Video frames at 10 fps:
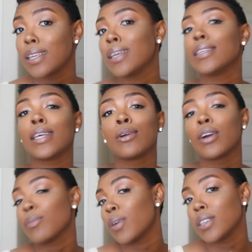kids, and
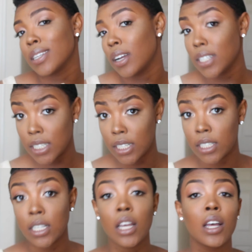grandpas and
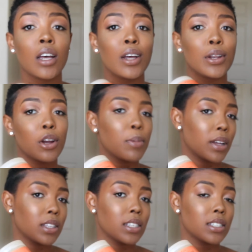aunties know
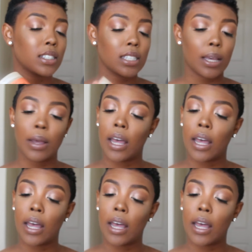about this.